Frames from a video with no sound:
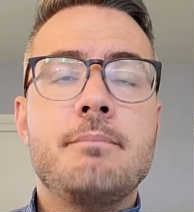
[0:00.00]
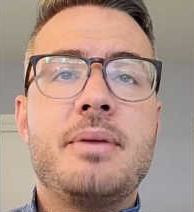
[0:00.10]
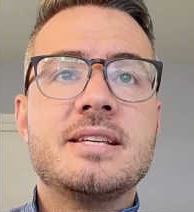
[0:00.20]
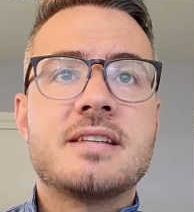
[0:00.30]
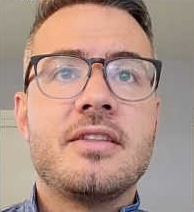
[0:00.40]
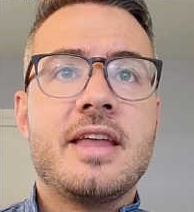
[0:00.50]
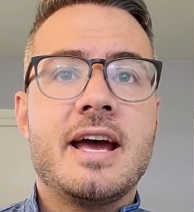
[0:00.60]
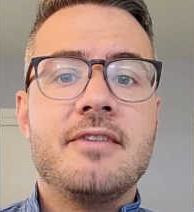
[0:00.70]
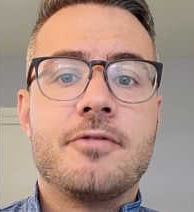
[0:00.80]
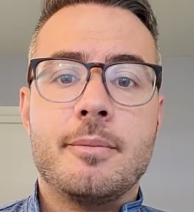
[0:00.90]
based on
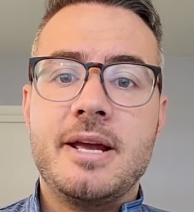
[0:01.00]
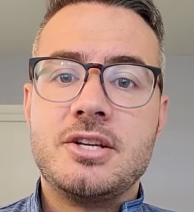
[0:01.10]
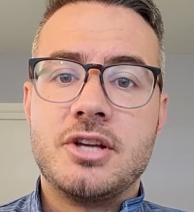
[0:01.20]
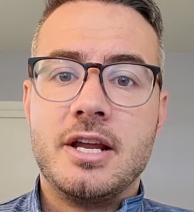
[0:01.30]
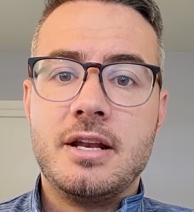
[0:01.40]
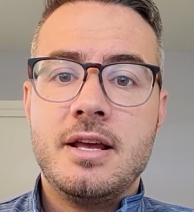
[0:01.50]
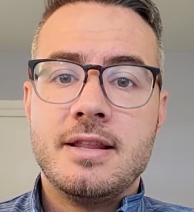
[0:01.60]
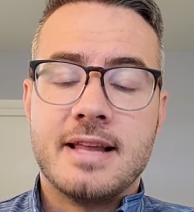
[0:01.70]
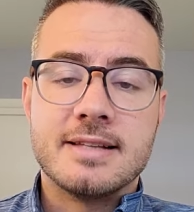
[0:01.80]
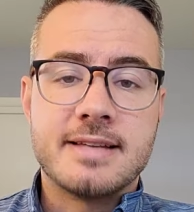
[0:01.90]
that information,
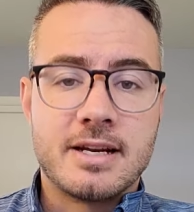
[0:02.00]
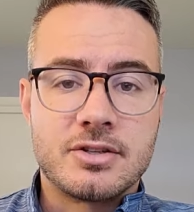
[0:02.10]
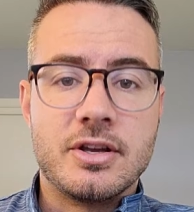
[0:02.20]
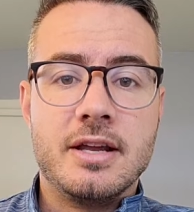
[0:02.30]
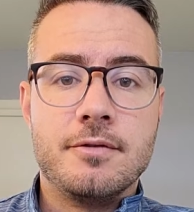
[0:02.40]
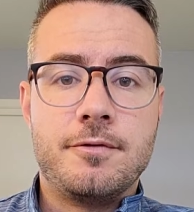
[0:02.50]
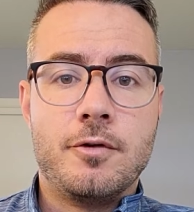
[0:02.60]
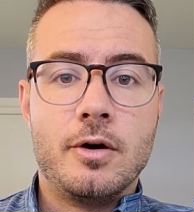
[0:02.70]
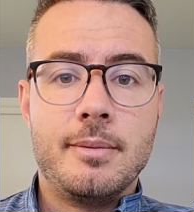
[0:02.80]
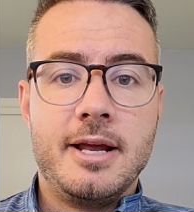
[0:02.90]
that's actually
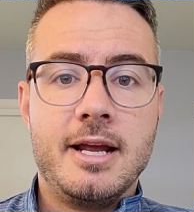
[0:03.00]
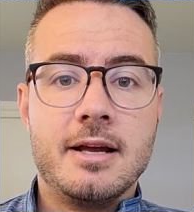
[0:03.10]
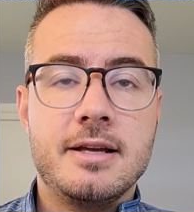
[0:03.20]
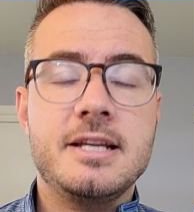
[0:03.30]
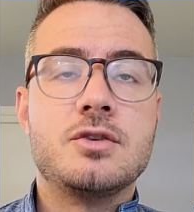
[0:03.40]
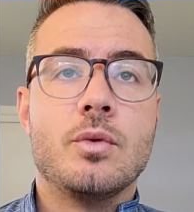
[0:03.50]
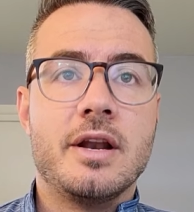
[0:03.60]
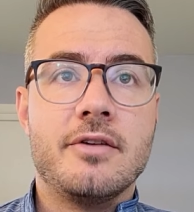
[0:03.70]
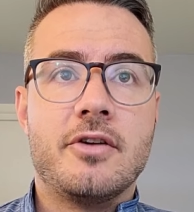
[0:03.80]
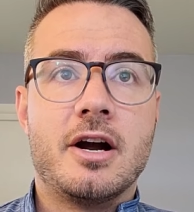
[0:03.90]
informing each
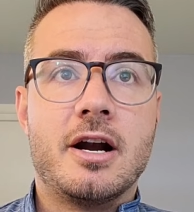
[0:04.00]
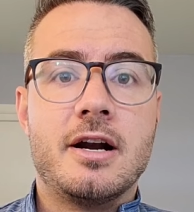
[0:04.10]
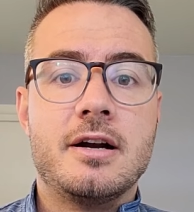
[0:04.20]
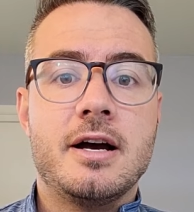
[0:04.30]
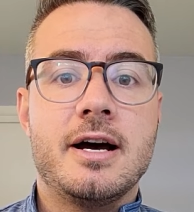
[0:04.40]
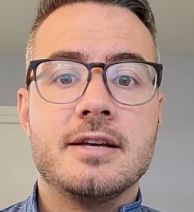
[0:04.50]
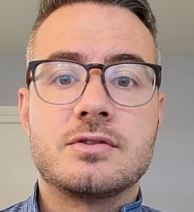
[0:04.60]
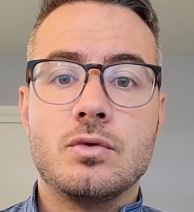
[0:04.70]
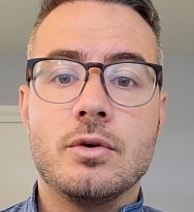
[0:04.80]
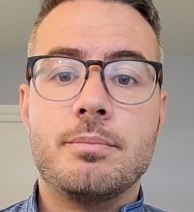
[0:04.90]
one of our
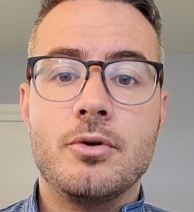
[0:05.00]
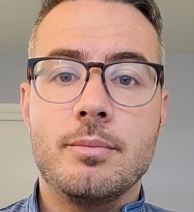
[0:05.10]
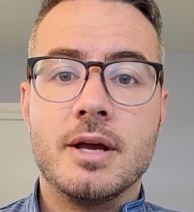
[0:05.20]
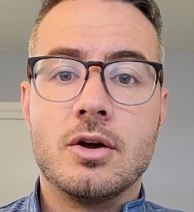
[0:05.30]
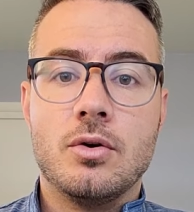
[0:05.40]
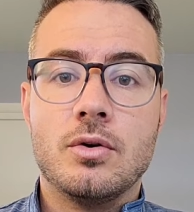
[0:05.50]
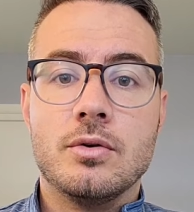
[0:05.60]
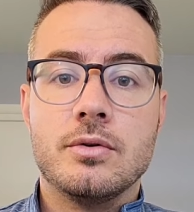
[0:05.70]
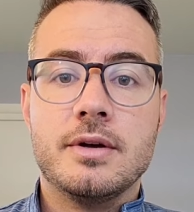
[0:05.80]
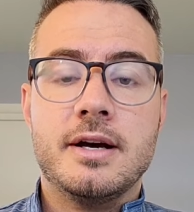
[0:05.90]
school improvement
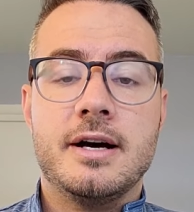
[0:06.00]
goal